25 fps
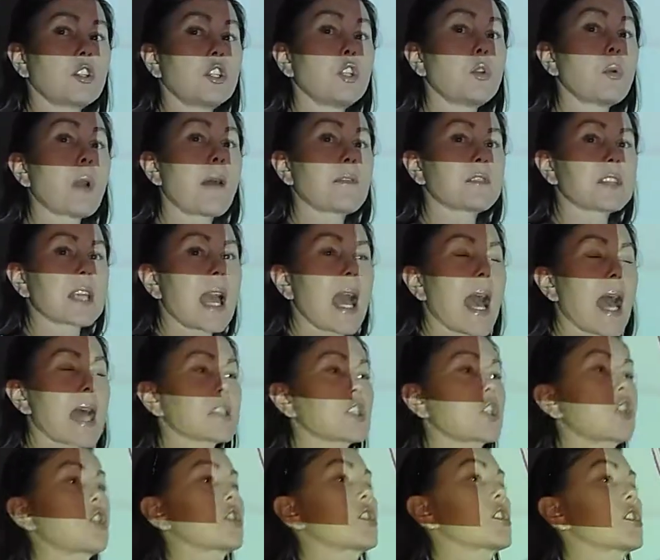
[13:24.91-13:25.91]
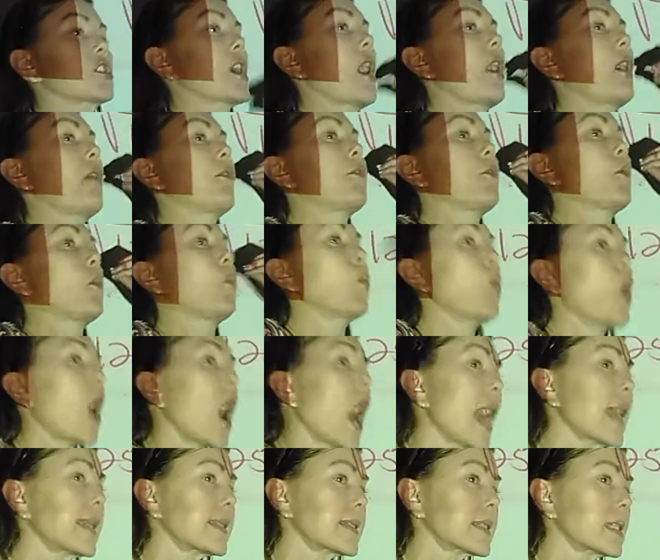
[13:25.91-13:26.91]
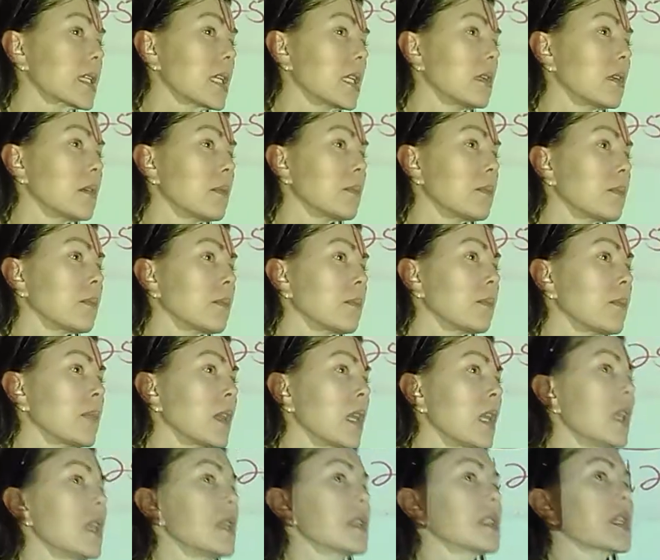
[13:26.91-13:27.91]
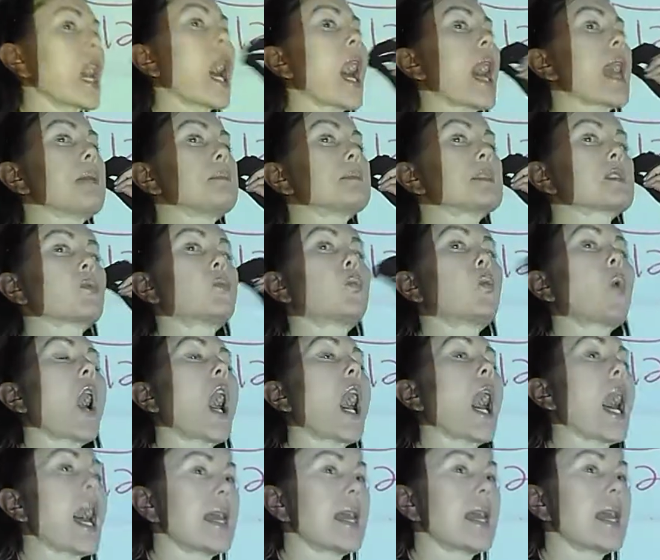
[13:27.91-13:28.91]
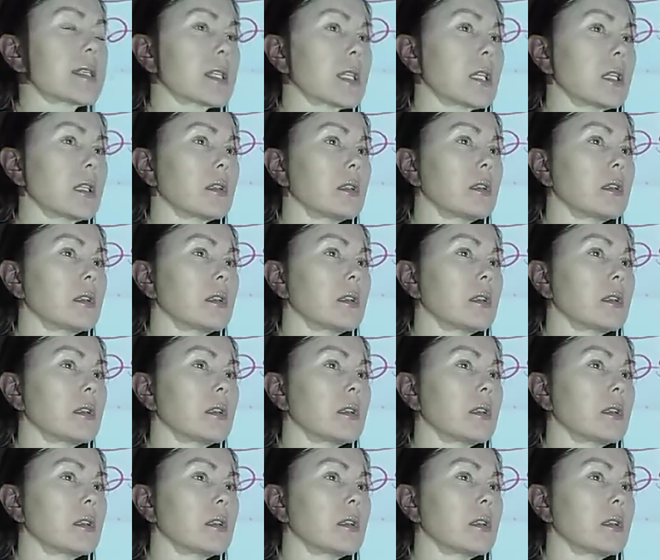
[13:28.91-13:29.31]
You have to ask yourself, what times what